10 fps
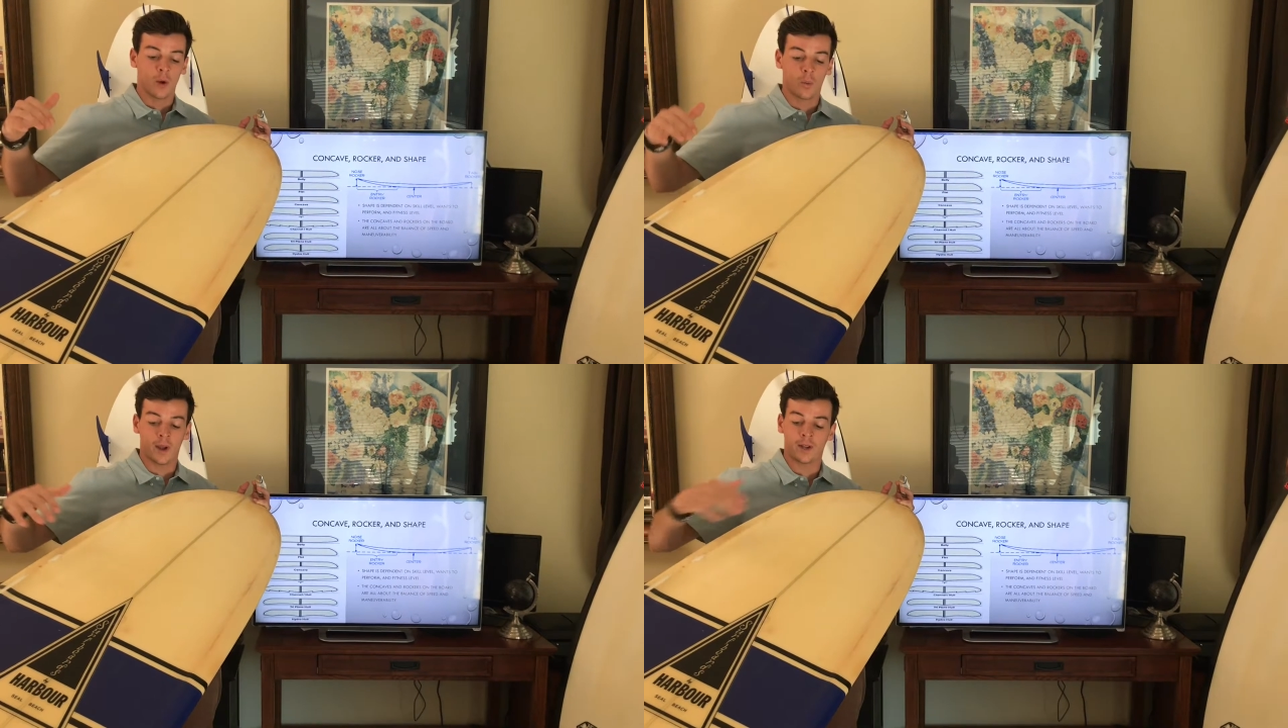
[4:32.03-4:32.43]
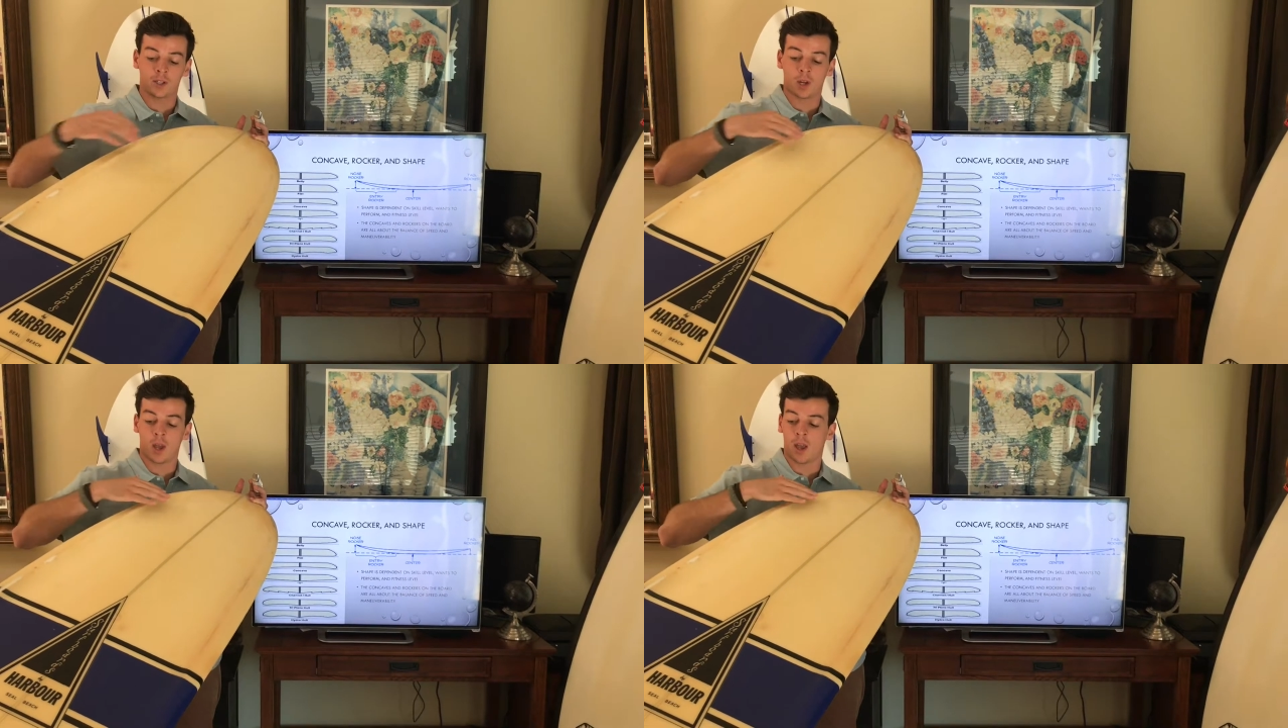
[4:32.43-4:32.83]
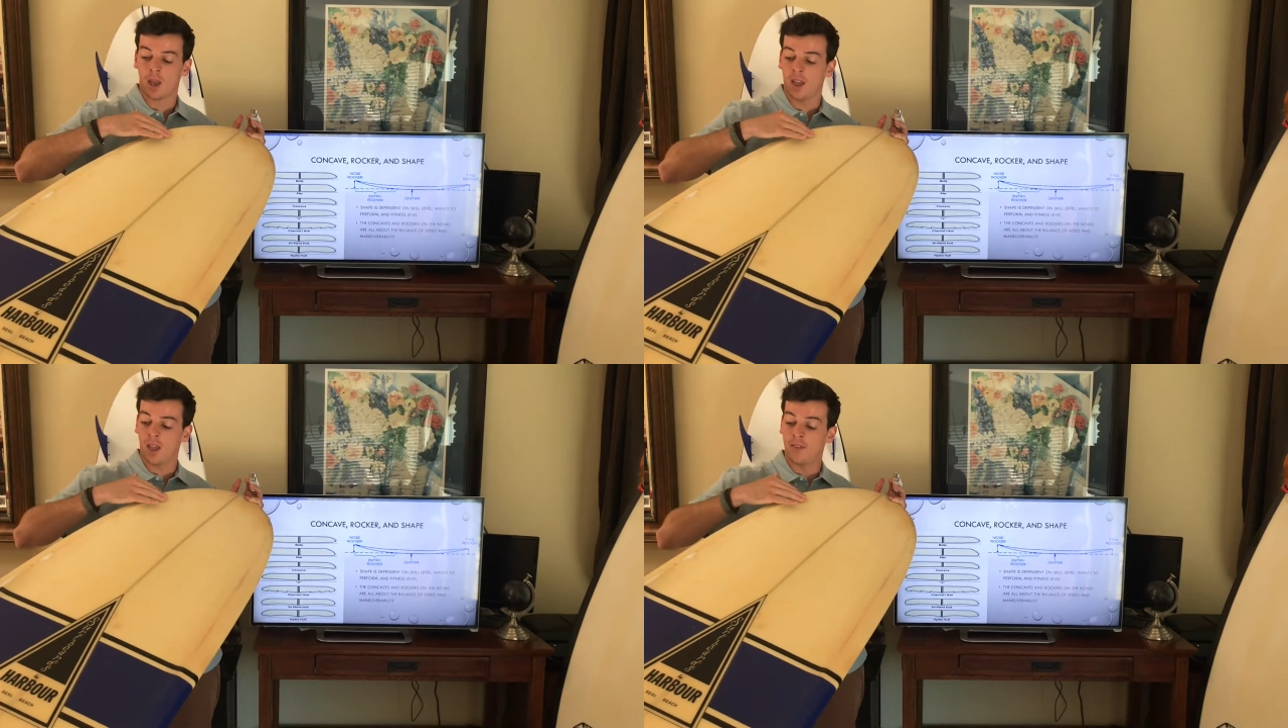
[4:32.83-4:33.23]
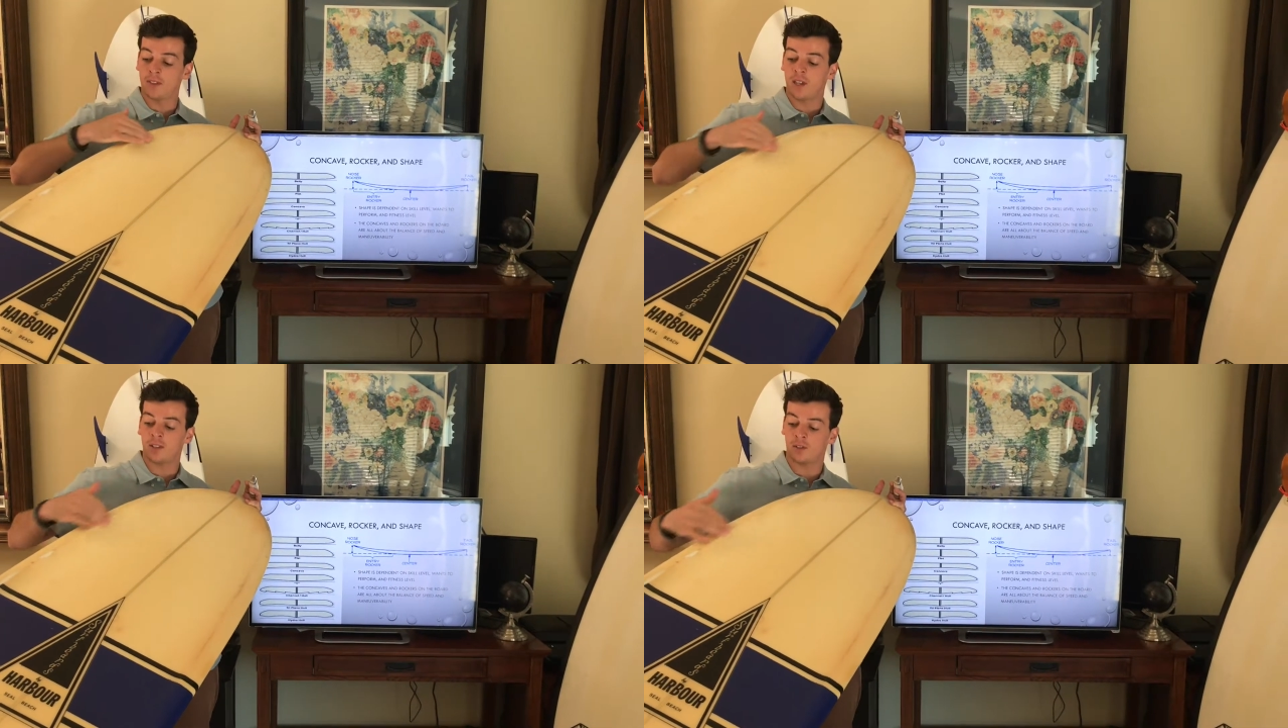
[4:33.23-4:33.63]
which in
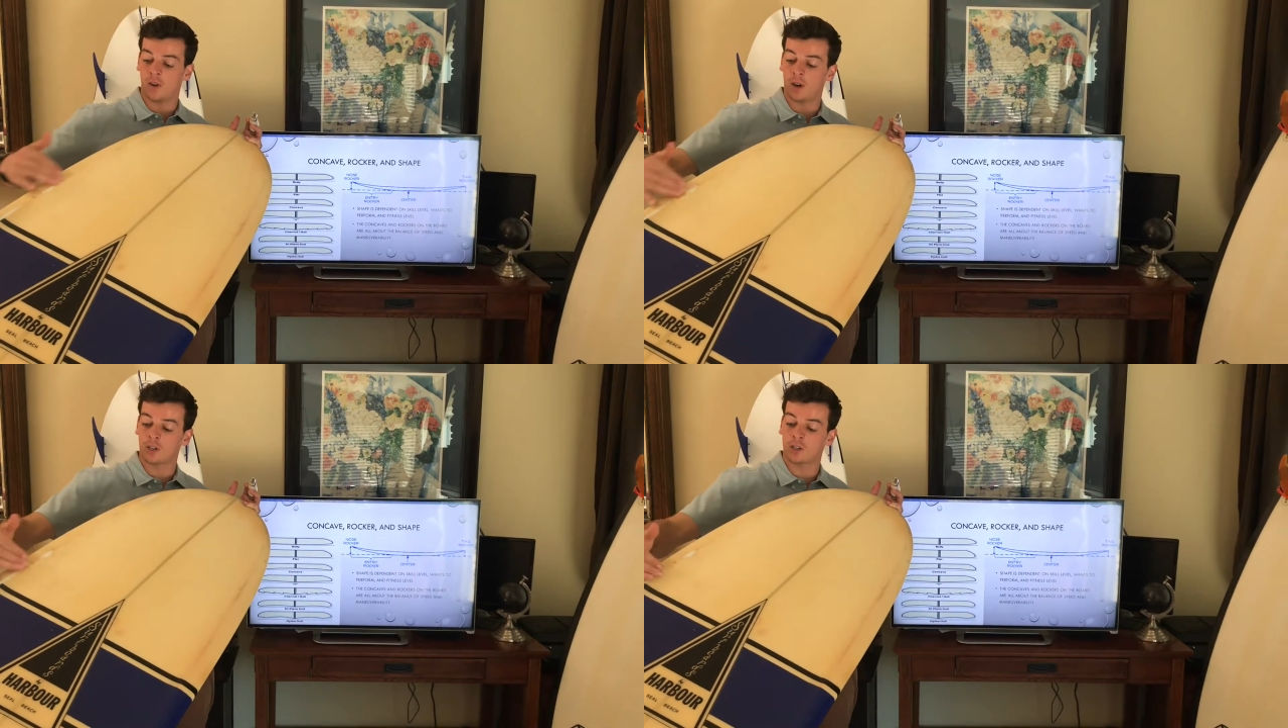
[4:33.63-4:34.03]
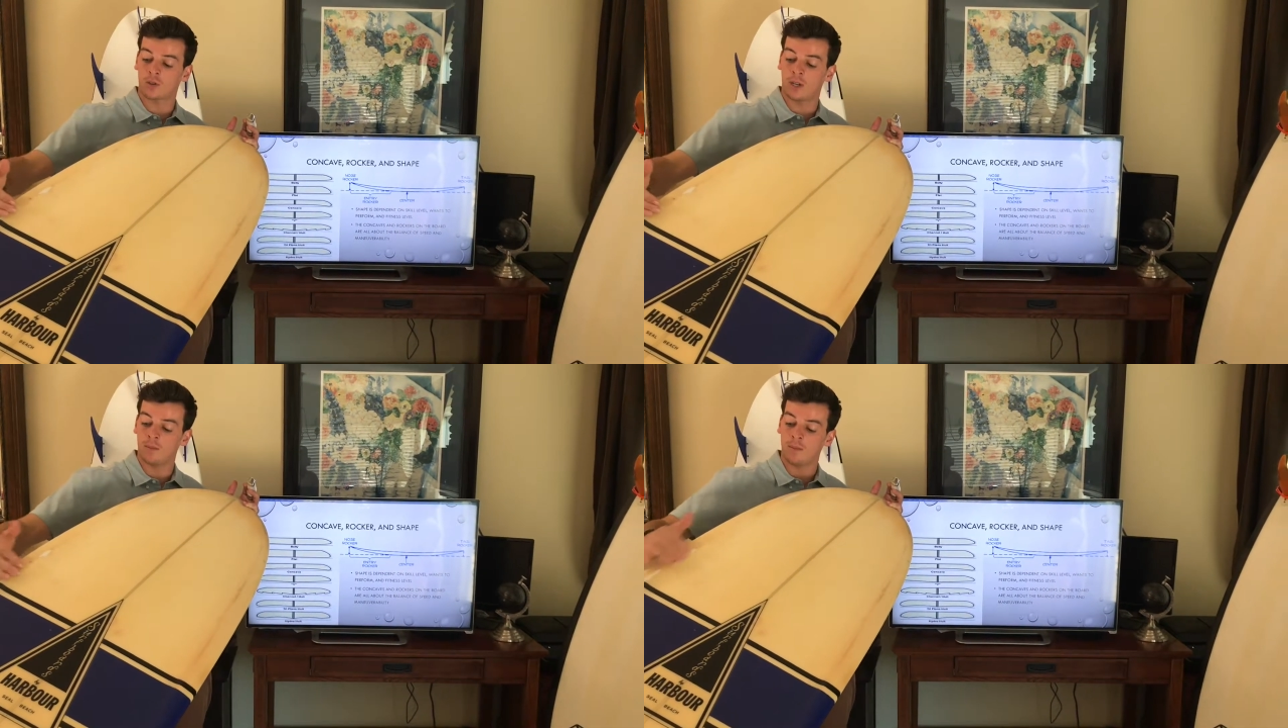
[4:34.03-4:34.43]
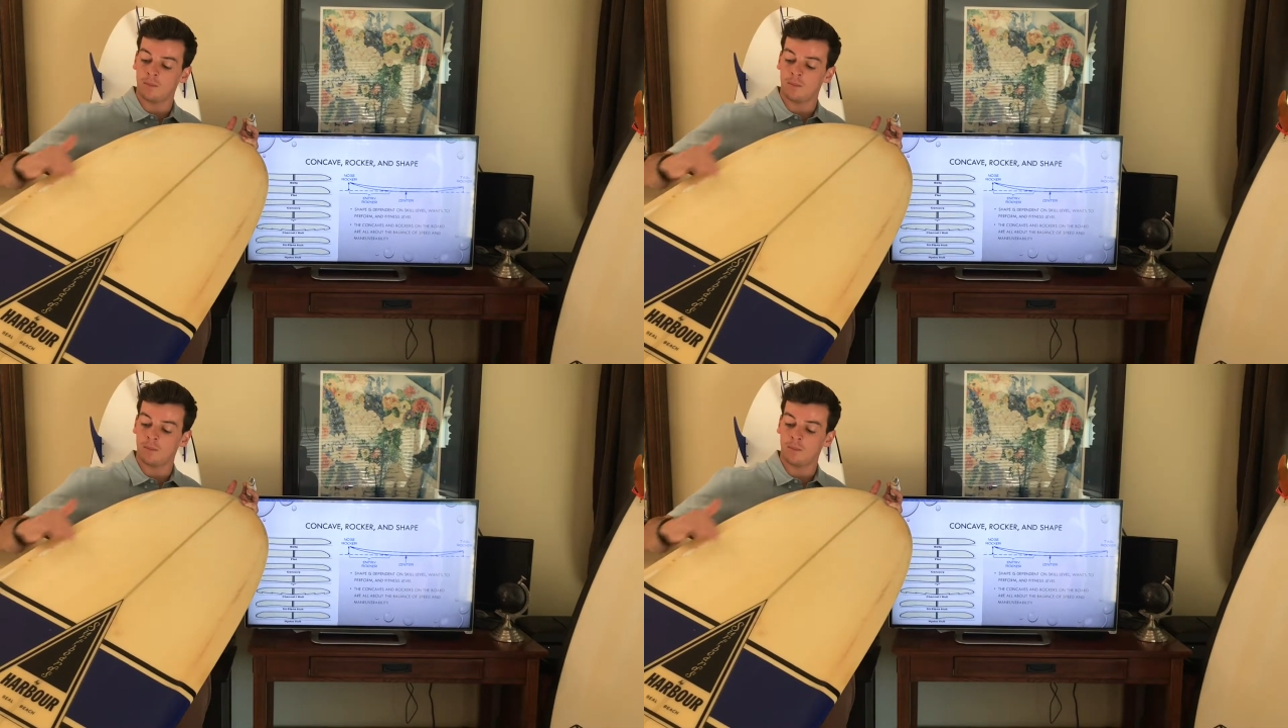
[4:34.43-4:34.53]
this case is very extreme